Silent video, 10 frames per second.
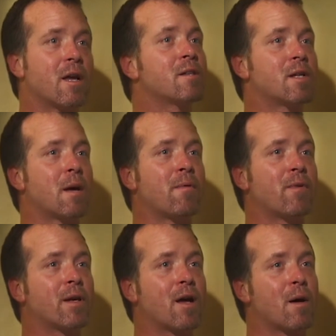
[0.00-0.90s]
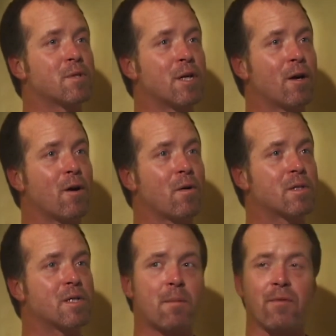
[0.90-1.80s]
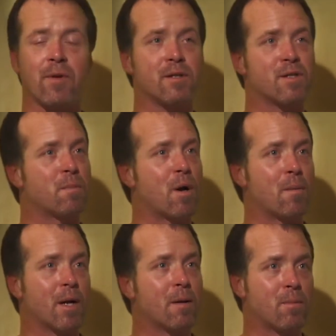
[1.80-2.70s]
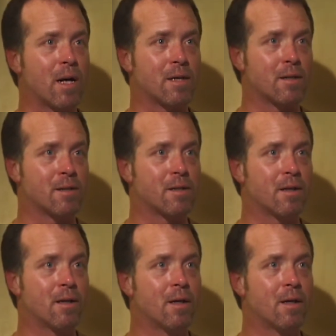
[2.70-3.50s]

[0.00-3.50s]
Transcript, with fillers: Some of it comes and goes, some of it is a permanent presence.